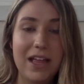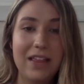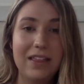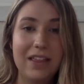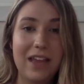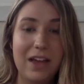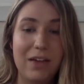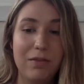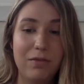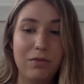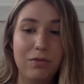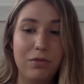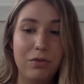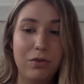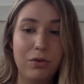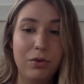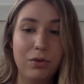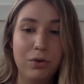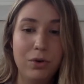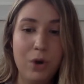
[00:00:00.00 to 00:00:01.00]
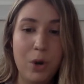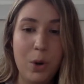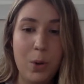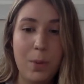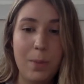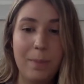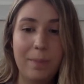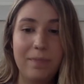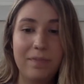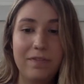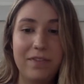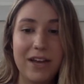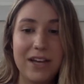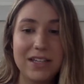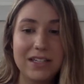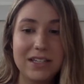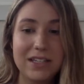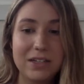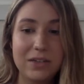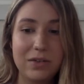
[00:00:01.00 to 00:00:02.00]
Then, vroom!
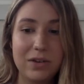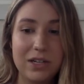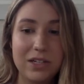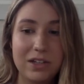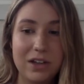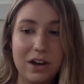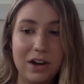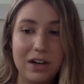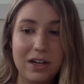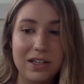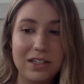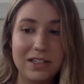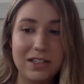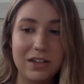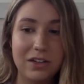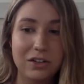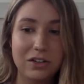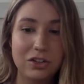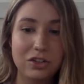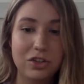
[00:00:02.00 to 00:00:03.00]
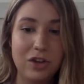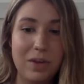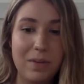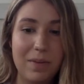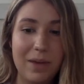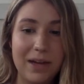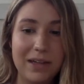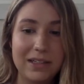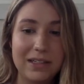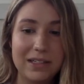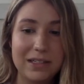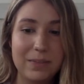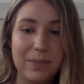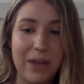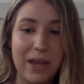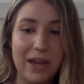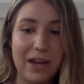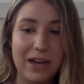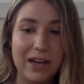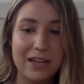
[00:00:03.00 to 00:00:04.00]
Fast as a race car, he sailed straight back to
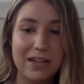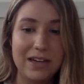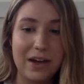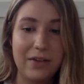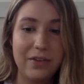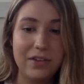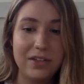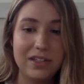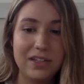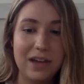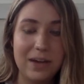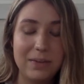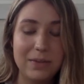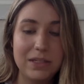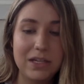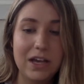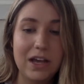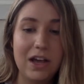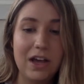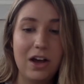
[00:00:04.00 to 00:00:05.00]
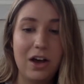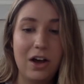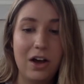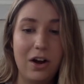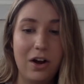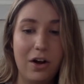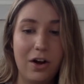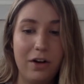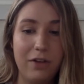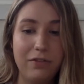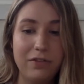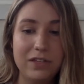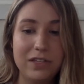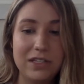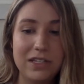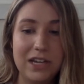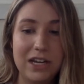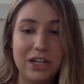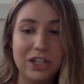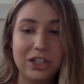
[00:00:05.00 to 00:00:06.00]
Spain and down the steps and off the
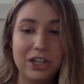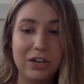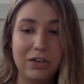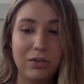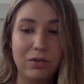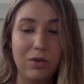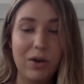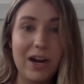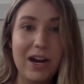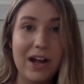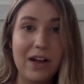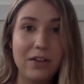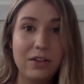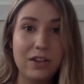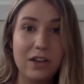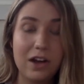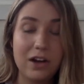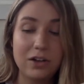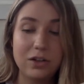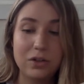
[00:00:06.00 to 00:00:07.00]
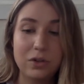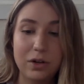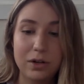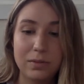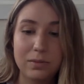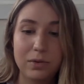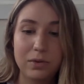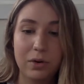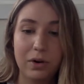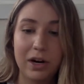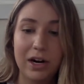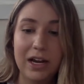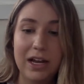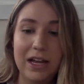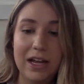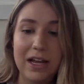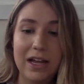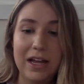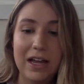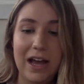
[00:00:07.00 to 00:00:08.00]
stage and right out the auditorium door.
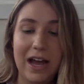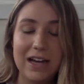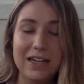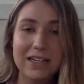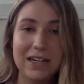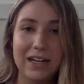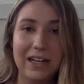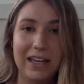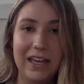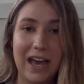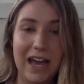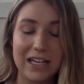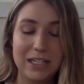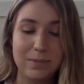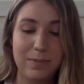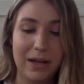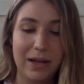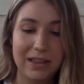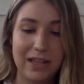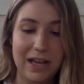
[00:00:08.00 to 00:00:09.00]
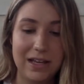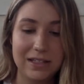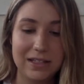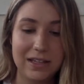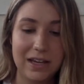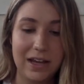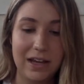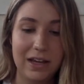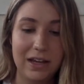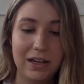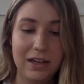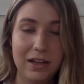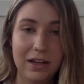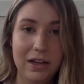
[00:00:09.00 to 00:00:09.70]
I did a gasp at that sight.